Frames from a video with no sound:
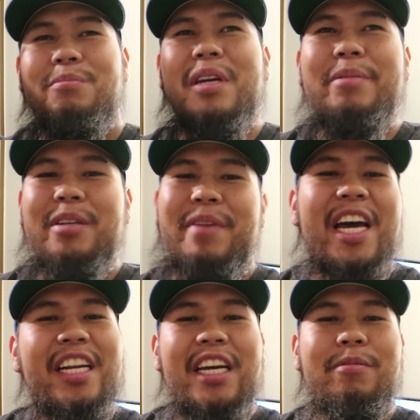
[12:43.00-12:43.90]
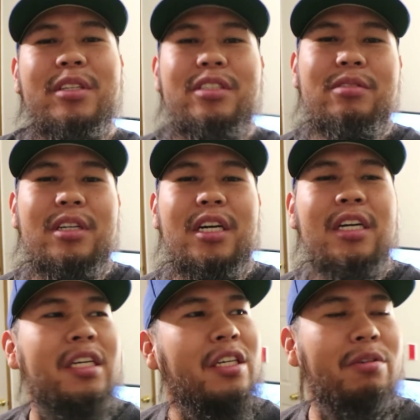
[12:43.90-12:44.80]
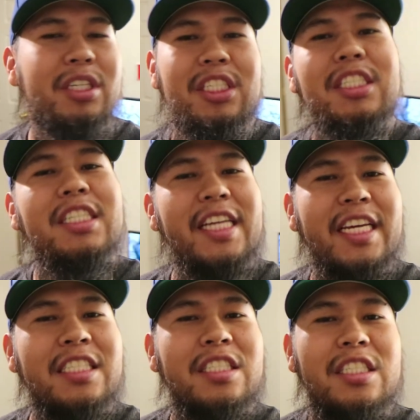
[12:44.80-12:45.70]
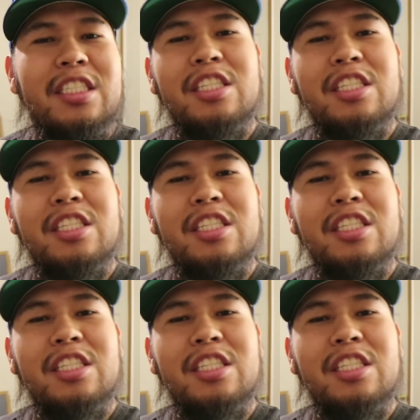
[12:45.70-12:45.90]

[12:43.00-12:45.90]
maybe Matt and I will do the question and answers,